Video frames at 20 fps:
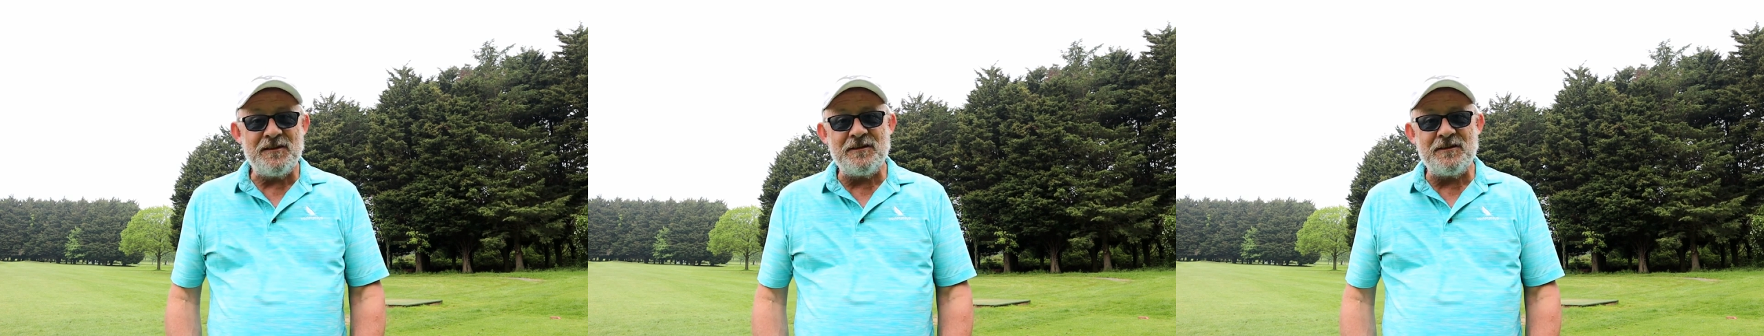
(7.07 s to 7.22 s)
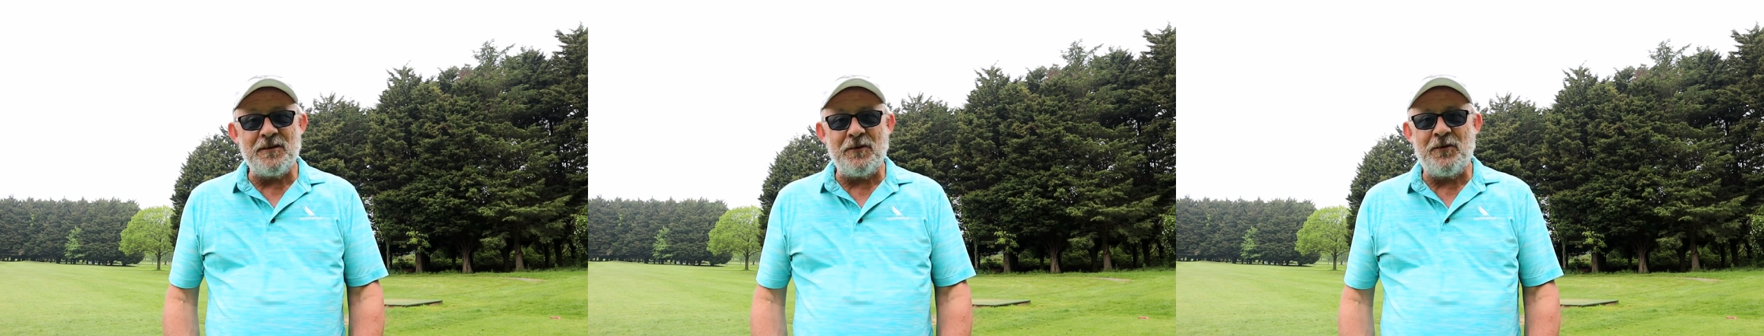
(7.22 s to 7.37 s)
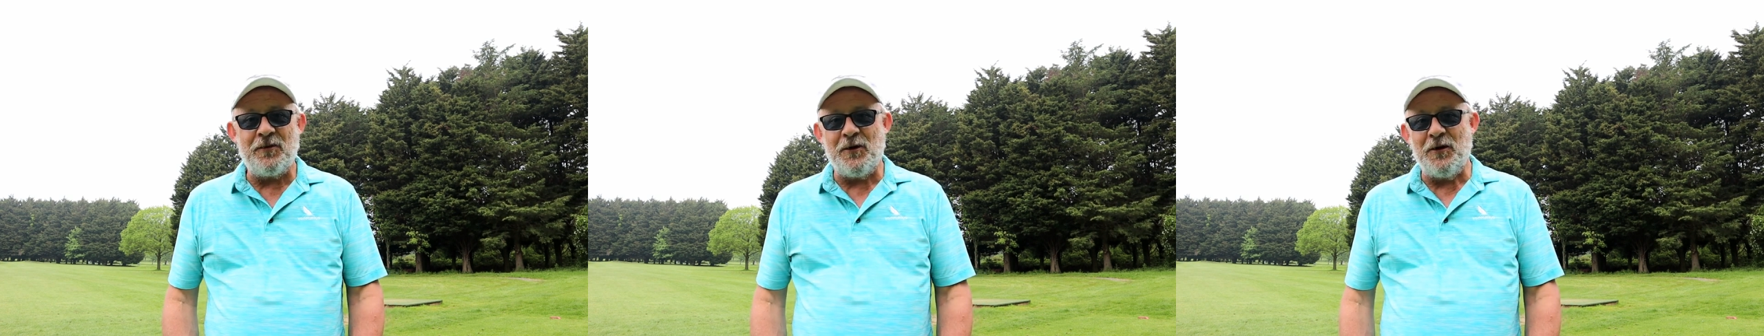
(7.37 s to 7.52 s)

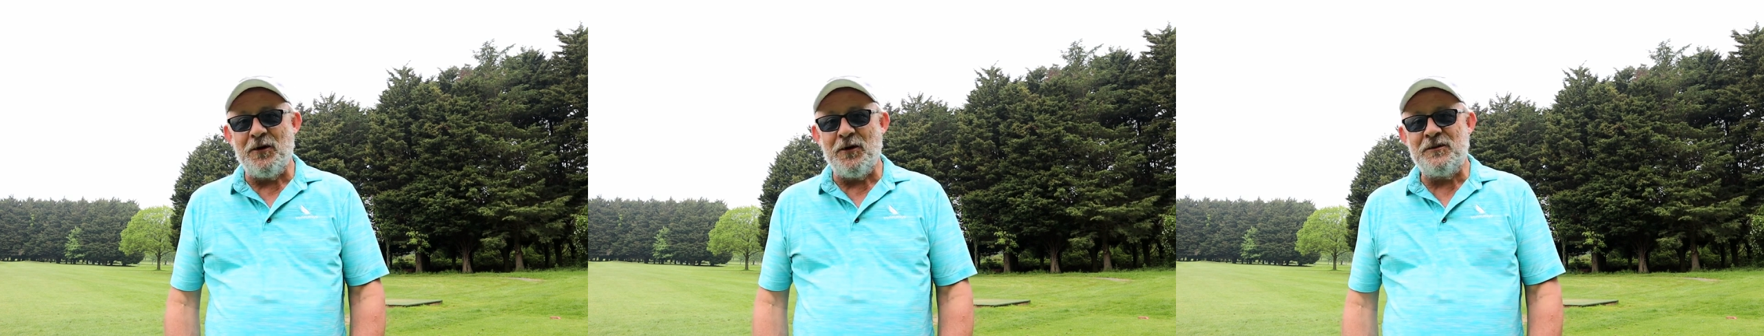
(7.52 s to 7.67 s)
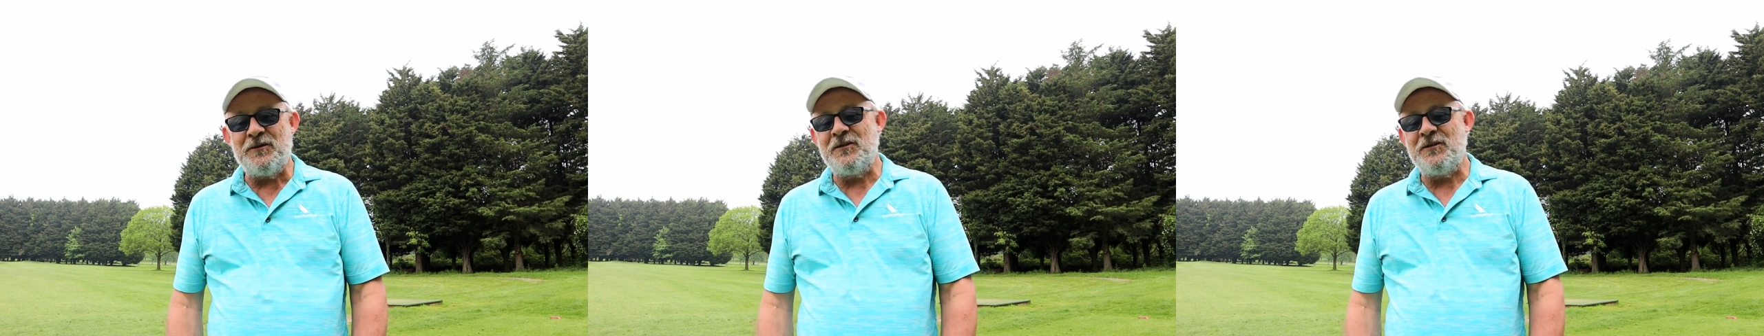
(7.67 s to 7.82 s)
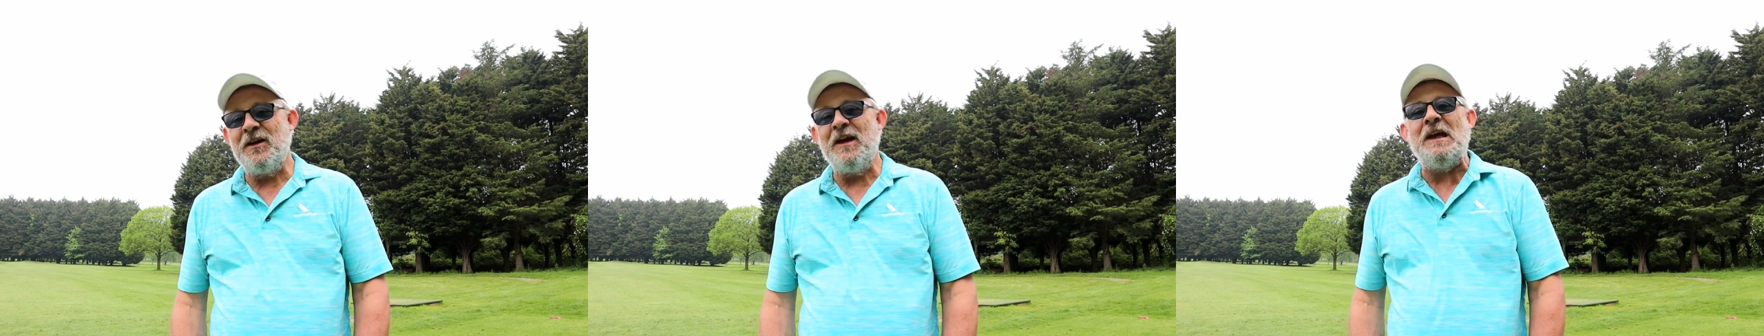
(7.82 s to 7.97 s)
is the
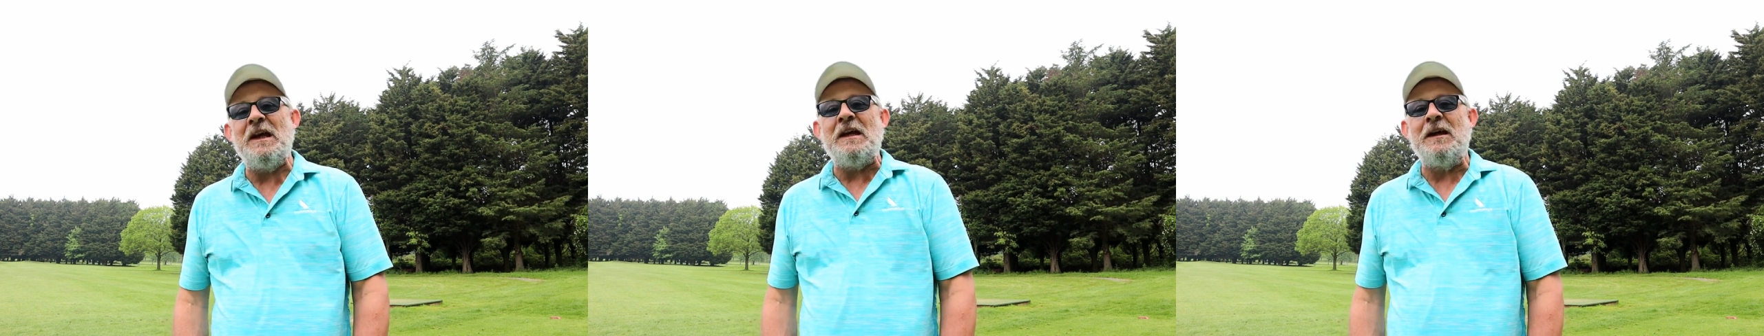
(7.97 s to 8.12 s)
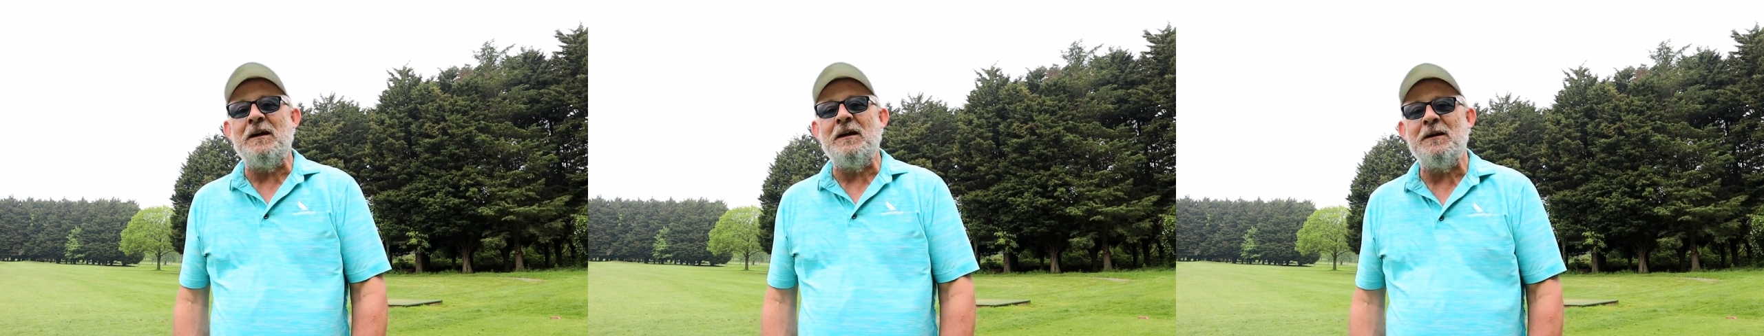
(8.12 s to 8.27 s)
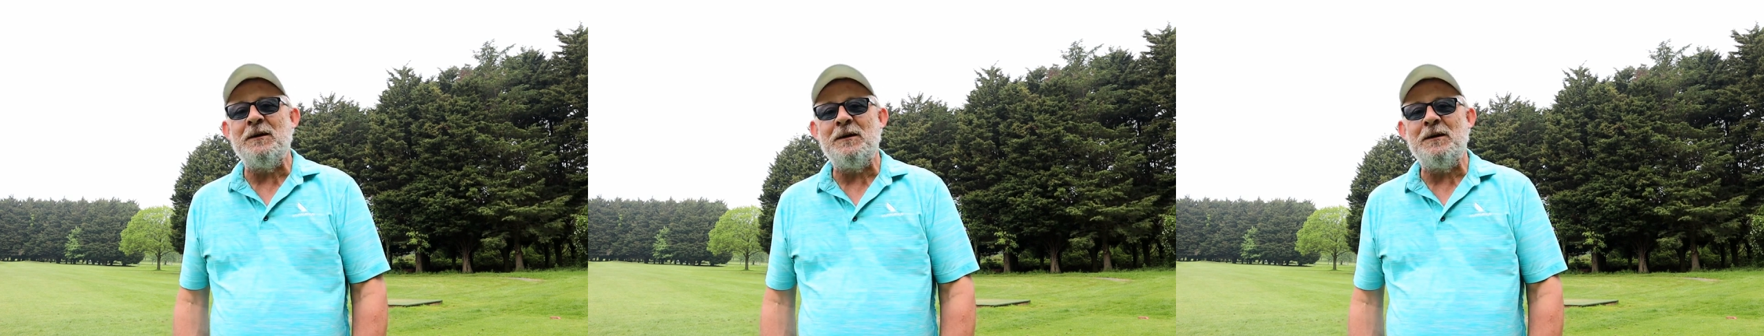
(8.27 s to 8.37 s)
third tee.